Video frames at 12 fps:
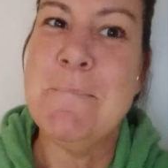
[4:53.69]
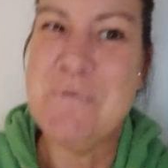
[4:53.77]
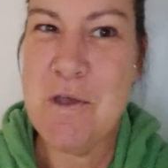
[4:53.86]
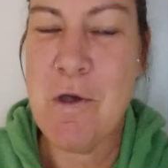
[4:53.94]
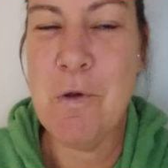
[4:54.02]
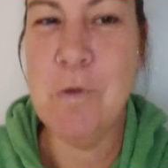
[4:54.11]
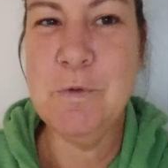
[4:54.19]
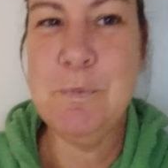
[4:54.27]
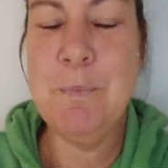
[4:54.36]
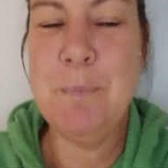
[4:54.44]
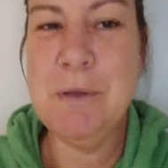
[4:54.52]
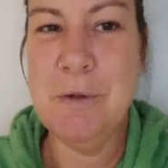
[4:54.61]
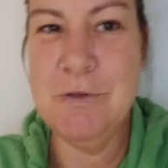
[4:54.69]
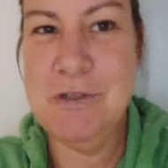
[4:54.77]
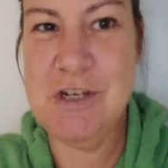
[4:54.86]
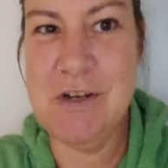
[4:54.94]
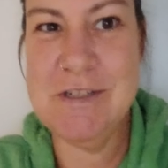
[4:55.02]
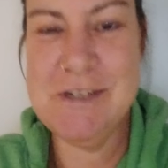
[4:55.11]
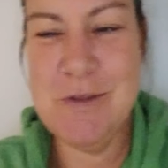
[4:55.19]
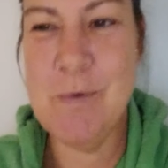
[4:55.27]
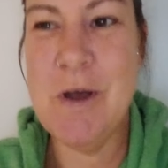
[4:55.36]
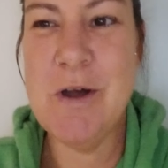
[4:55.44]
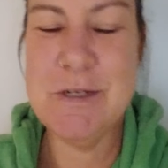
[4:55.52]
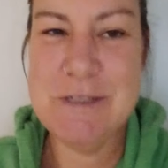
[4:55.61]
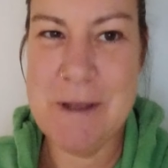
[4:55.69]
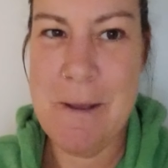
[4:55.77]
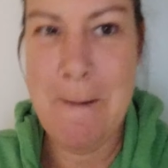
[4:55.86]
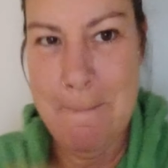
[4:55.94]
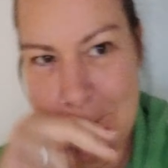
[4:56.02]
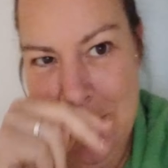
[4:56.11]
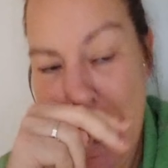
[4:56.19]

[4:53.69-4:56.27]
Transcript: the cold plunge into the water.